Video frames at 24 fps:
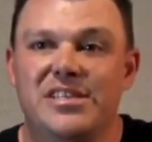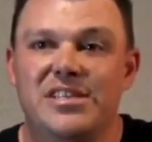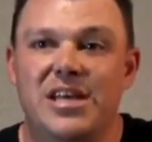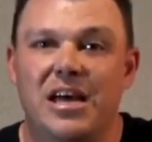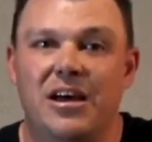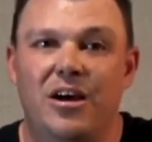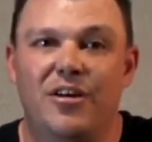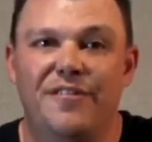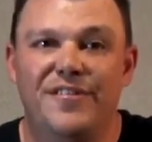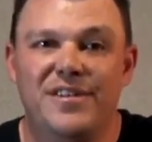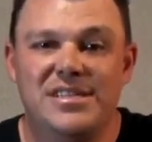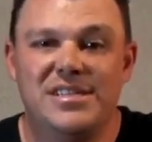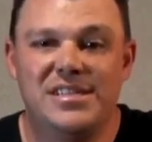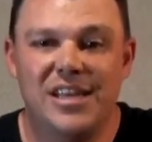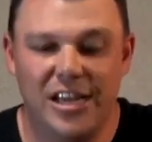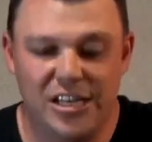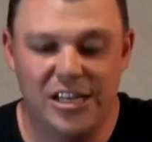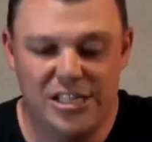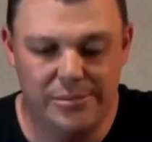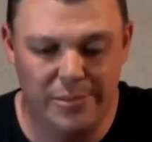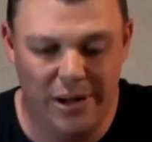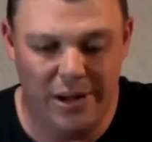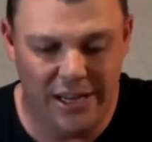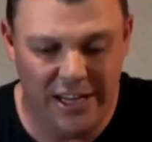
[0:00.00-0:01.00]
I often say
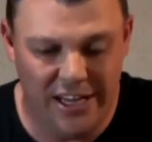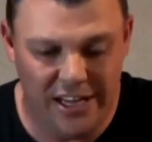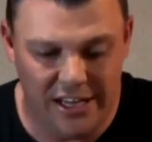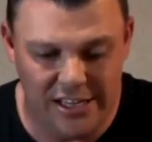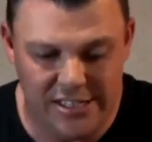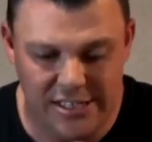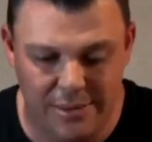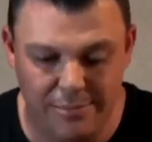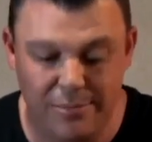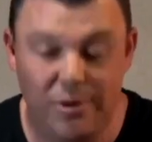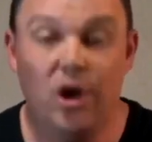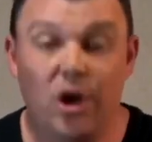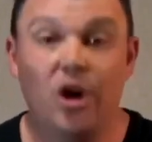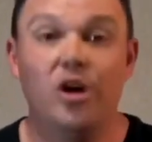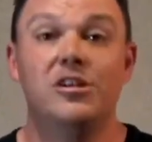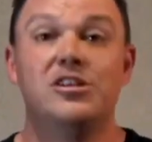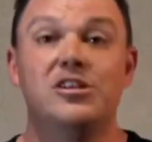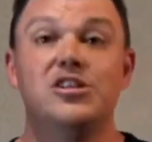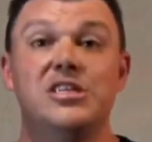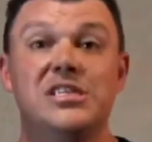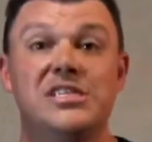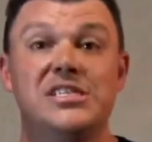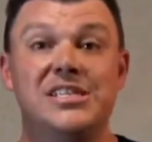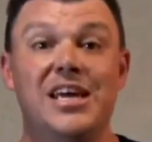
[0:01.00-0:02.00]
to my kids, I'm going
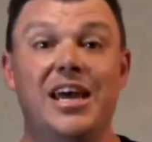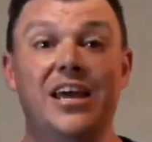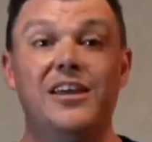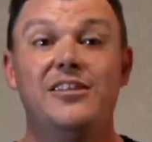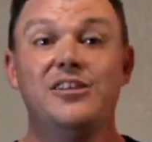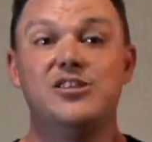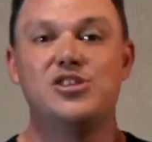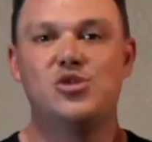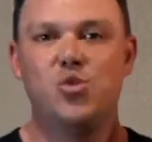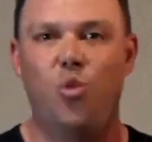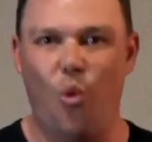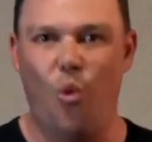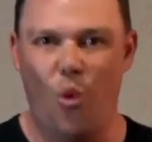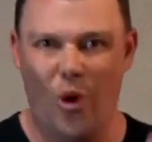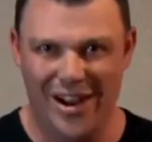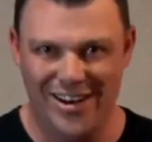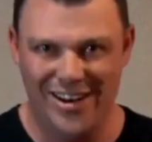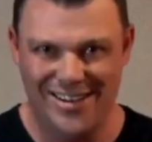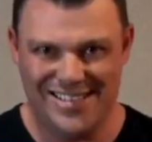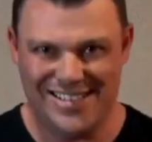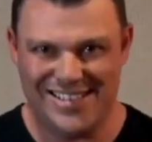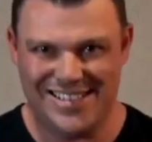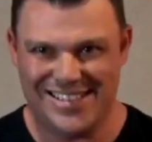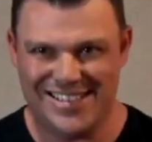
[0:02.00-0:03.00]
to say this
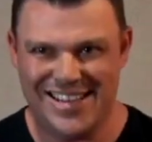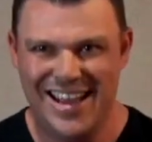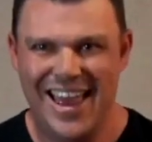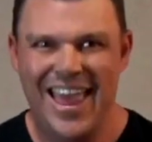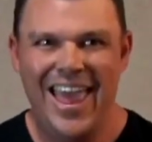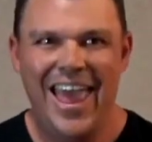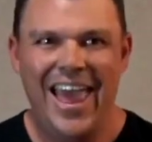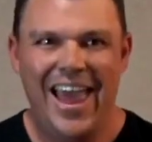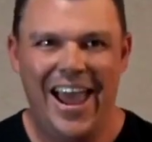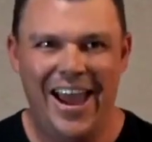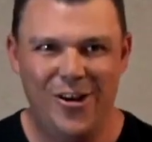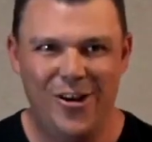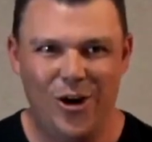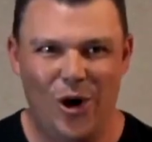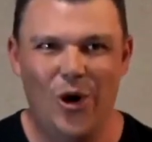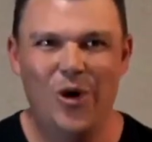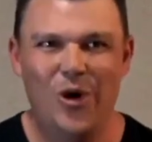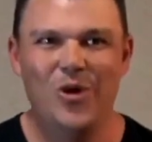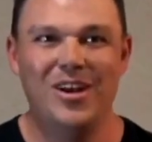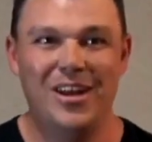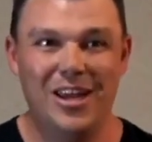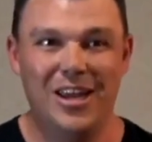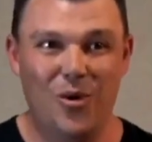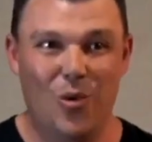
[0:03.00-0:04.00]
once and
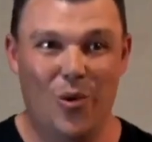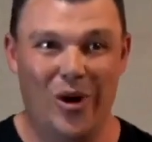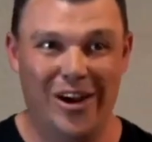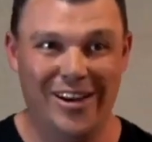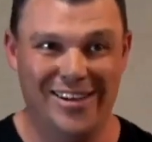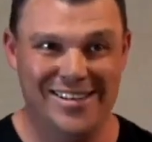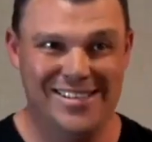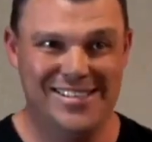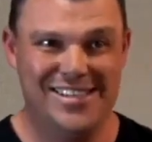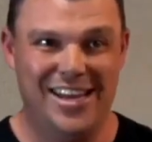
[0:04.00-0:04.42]
only once.